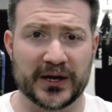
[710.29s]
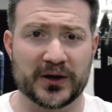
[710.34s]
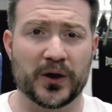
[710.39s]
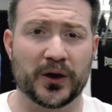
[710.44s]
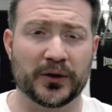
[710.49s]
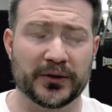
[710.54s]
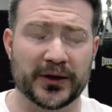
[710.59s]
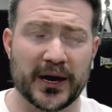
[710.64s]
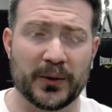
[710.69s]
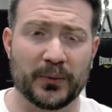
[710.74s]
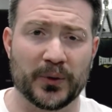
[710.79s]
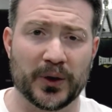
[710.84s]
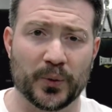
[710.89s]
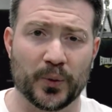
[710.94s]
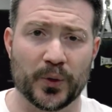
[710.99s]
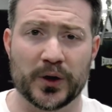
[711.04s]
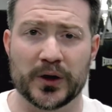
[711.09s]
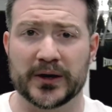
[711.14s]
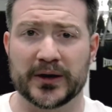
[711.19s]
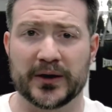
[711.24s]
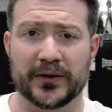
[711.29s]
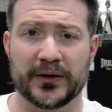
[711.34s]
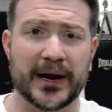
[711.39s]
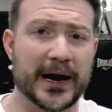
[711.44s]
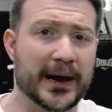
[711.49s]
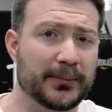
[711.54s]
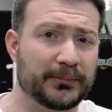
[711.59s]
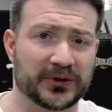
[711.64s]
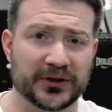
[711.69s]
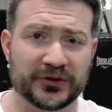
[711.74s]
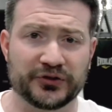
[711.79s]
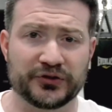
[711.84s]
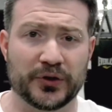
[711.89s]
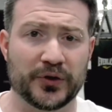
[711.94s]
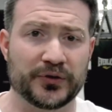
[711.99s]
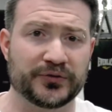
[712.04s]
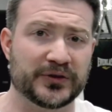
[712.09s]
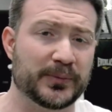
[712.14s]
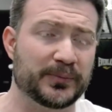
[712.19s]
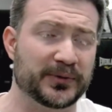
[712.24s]
call 911 and the ambulance
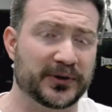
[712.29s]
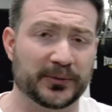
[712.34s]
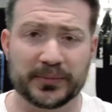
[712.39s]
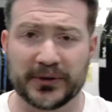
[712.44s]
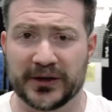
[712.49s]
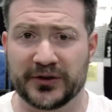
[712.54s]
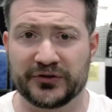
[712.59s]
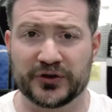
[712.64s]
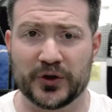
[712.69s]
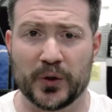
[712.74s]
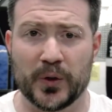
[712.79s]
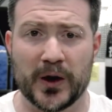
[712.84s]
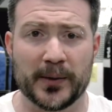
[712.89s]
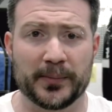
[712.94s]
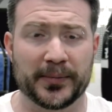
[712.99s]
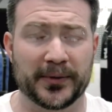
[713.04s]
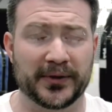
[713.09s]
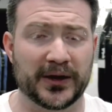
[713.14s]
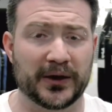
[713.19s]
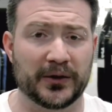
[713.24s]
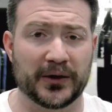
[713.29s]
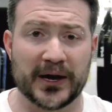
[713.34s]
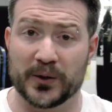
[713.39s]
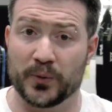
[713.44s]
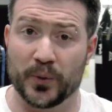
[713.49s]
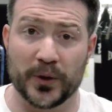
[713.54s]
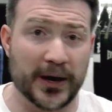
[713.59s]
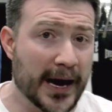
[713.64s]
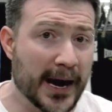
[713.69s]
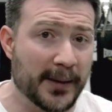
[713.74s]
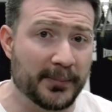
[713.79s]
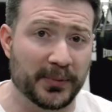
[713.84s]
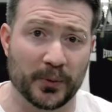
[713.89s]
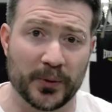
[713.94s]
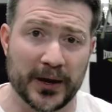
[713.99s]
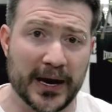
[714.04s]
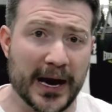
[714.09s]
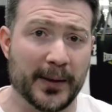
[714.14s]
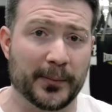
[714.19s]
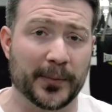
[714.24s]
shows up and the police show up and they're like, what happened,
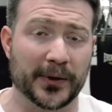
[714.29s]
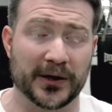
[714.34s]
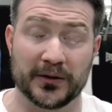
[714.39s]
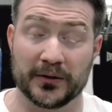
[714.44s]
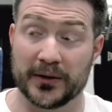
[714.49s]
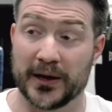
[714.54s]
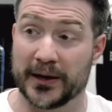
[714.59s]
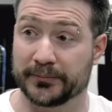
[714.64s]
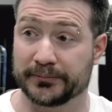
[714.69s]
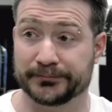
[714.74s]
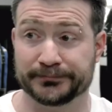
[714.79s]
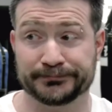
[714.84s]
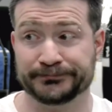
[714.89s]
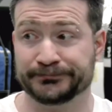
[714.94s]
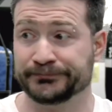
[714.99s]
what happened? And you're like,